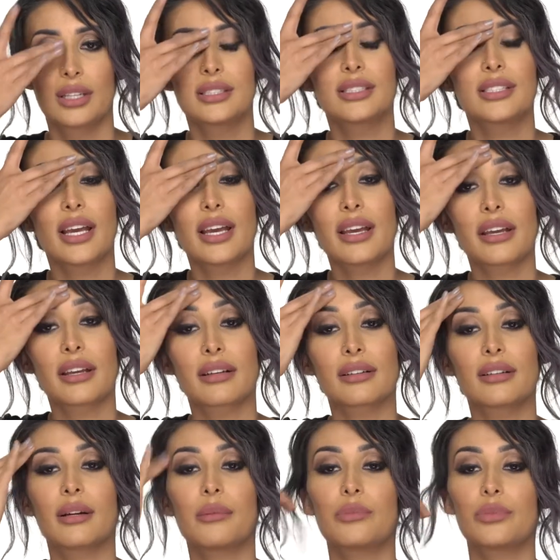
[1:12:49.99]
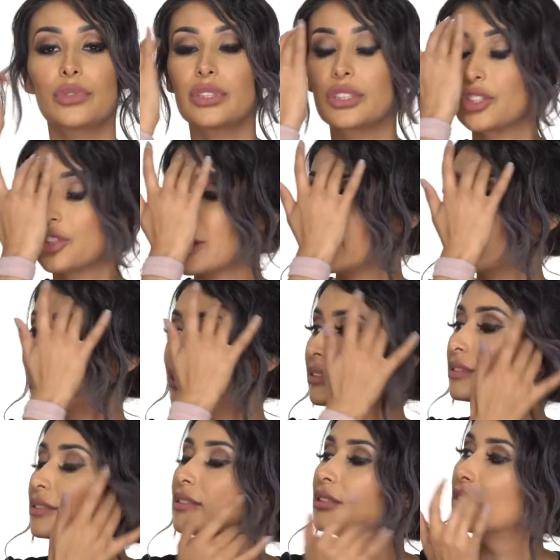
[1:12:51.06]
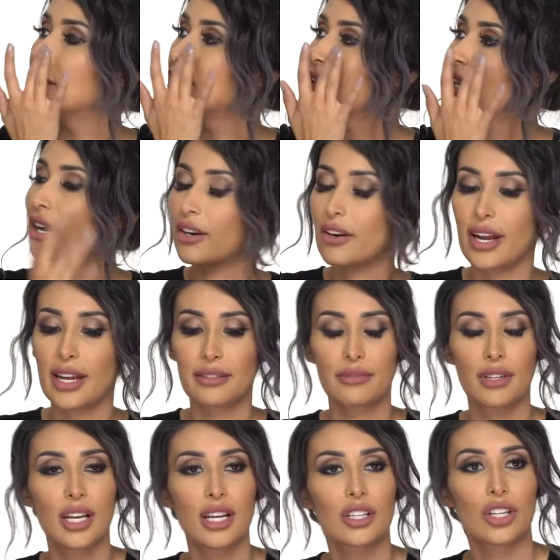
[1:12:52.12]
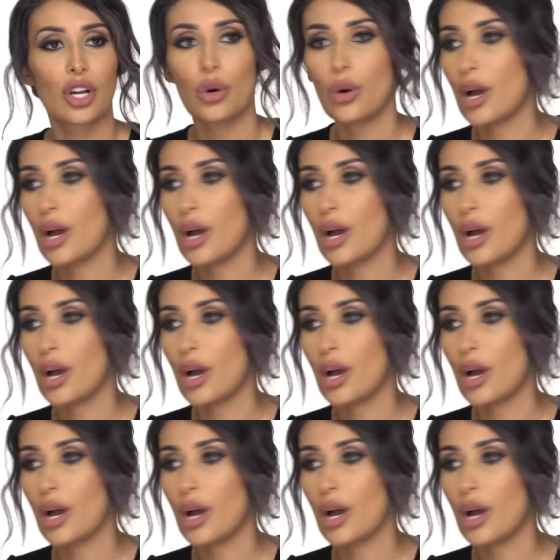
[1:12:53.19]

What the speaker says: Dang, I'm really shiny. All right, go